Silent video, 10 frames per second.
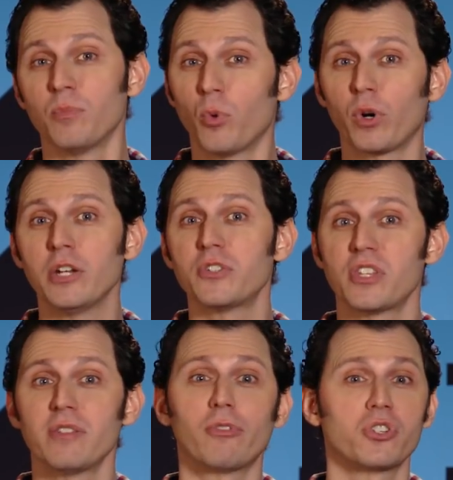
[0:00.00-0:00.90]
more
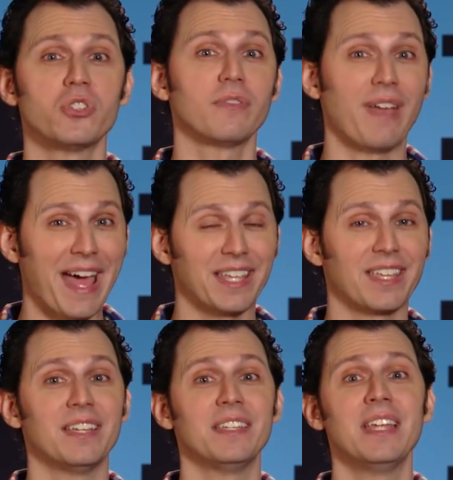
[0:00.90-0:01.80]
interesting versions of
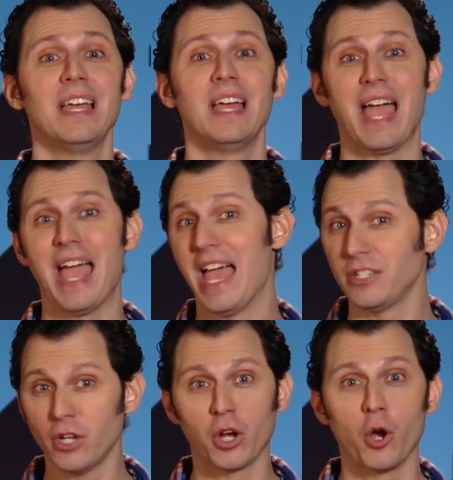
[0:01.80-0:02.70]
Anakin
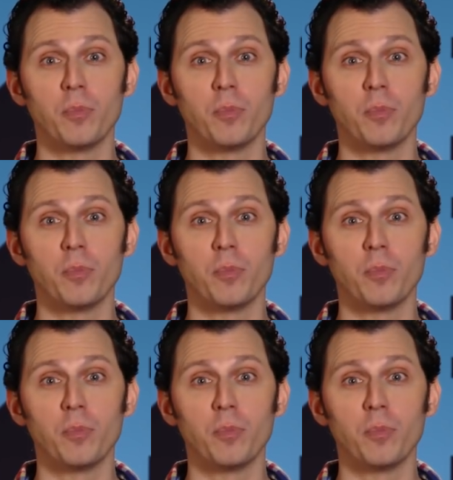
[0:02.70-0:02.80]
and young